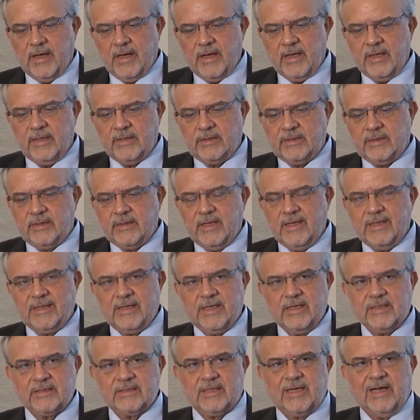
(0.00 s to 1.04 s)
it, it
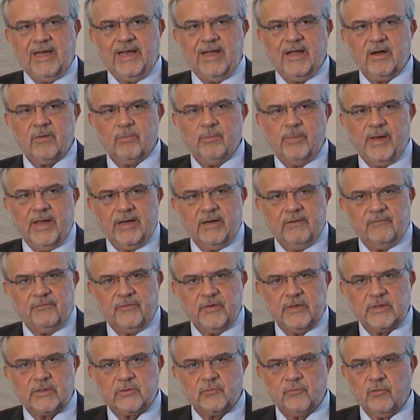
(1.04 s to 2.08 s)
has clear
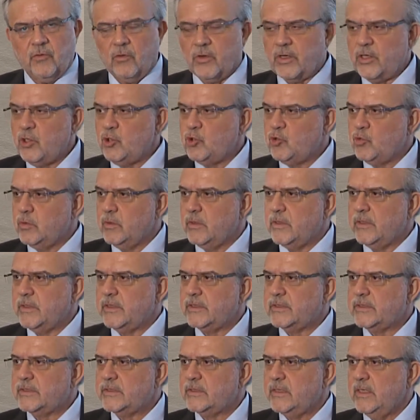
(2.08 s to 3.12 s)
benefits for
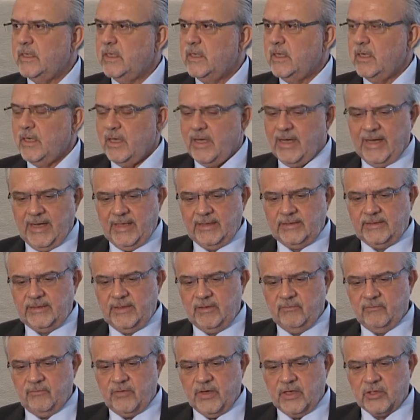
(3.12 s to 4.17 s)
issuers and
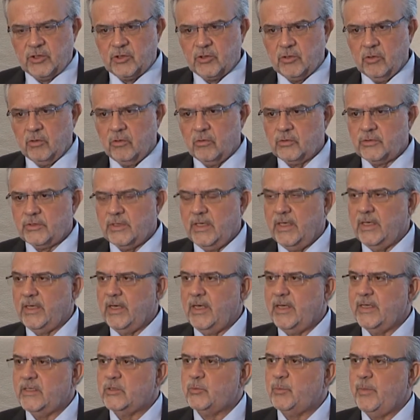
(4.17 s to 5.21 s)
investors and
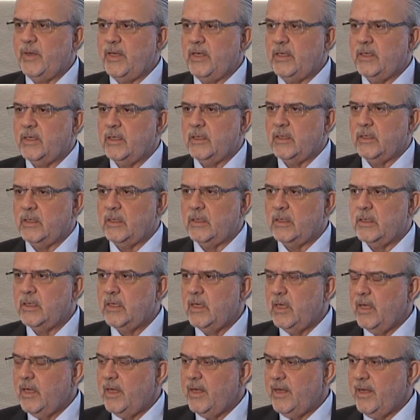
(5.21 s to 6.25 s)
has been uh,
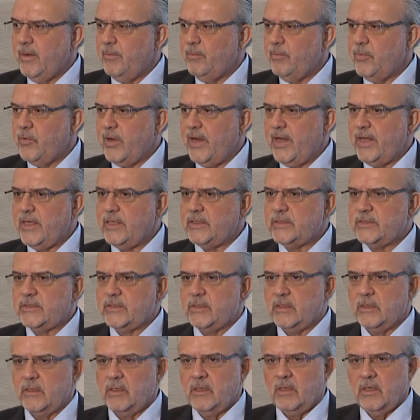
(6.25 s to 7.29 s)

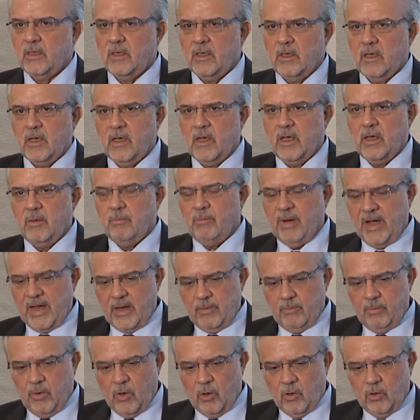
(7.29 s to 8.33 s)
embraced uh, by
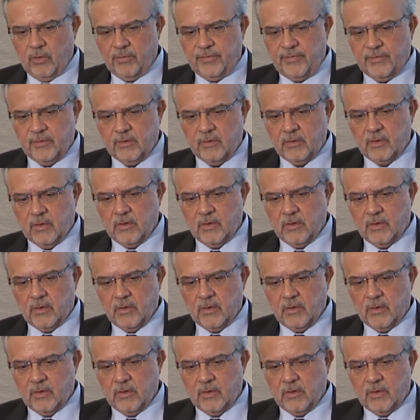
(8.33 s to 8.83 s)
both.